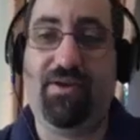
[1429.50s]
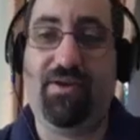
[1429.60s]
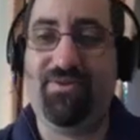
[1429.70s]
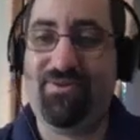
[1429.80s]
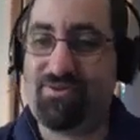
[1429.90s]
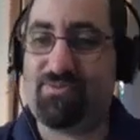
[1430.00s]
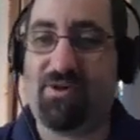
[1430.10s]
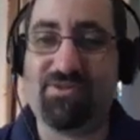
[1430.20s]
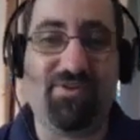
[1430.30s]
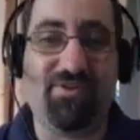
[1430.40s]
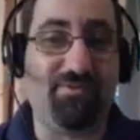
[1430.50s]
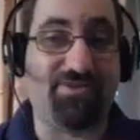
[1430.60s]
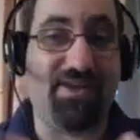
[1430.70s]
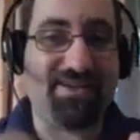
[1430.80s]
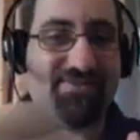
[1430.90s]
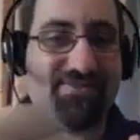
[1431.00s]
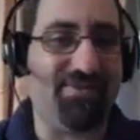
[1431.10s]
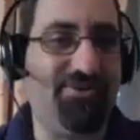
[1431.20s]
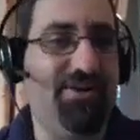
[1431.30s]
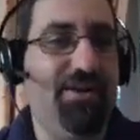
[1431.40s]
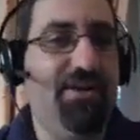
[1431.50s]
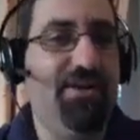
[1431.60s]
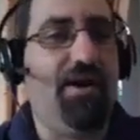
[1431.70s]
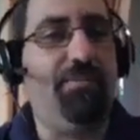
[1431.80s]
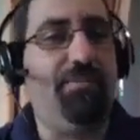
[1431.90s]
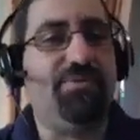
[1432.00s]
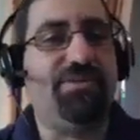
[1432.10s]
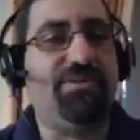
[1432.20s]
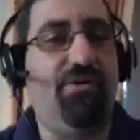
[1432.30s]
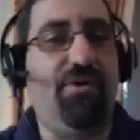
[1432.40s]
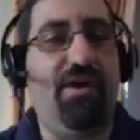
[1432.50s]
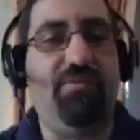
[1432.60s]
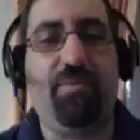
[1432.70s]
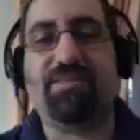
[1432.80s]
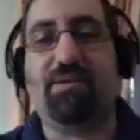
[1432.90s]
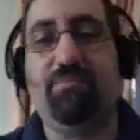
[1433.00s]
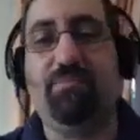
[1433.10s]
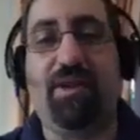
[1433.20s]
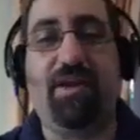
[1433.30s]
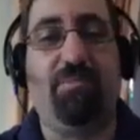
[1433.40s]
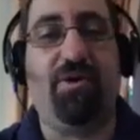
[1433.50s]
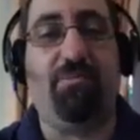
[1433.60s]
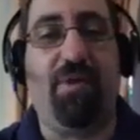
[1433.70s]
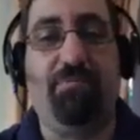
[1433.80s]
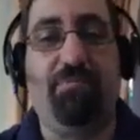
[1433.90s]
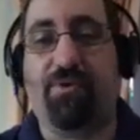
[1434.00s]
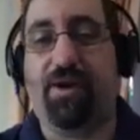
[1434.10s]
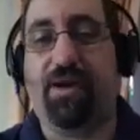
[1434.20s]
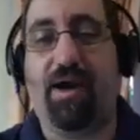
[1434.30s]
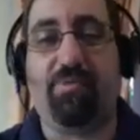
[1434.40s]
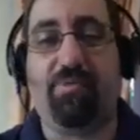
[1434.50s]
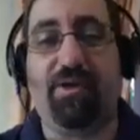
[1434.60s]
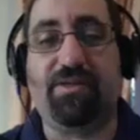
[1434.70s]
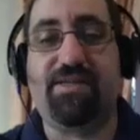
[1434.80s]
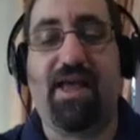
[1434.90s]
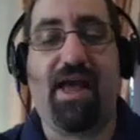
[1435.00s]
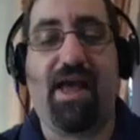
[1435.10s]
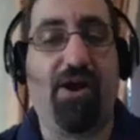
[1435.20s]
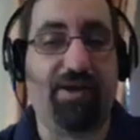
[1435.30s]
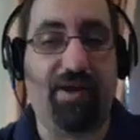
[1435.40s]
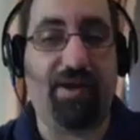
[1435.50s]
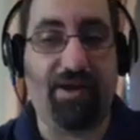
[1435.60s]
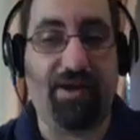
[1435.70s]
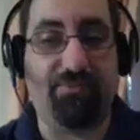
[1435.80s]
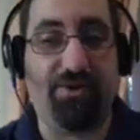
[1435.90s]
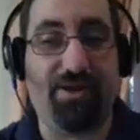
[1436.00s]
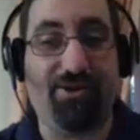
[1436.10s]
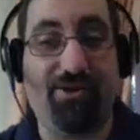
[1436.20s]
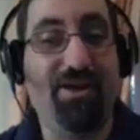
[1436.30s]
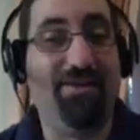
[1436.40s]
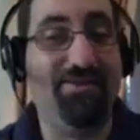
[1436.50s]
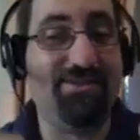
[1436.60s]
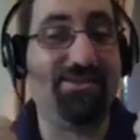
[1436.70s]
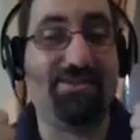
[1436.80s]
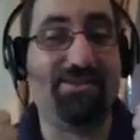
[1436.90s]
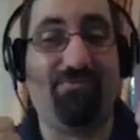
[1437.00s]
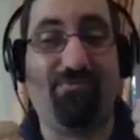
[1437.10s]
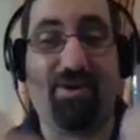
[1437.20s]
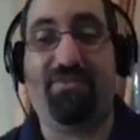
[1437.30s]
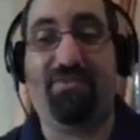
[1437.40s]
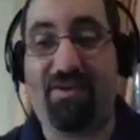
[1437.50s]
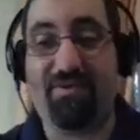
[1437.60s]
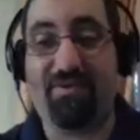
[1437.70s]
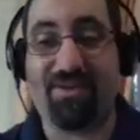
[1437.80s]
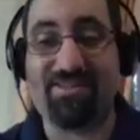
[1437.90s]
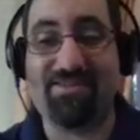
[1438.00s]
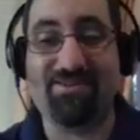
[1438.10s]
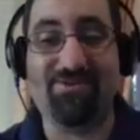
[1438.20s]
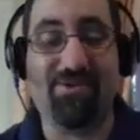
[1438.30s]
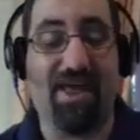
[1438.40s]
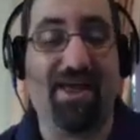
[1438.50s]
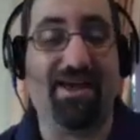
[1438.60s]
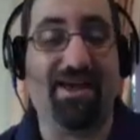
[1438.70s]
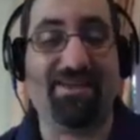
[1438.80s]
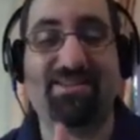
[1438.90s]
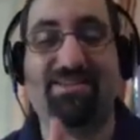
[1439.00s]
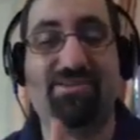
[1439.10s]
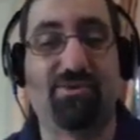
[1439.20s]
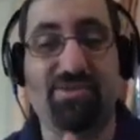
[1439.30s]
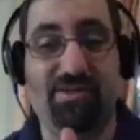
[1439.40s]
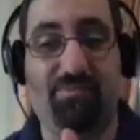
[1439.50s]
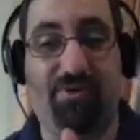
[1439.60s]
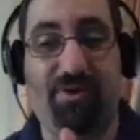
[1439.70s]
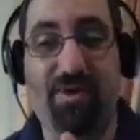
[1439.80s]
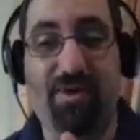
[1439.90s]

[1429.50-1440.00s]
use wells for labels. Excellent, good. So everybody's complaining about my boring hyperlinks. How can I make them prettier? This is one of my favorite things to do, and it's so simple.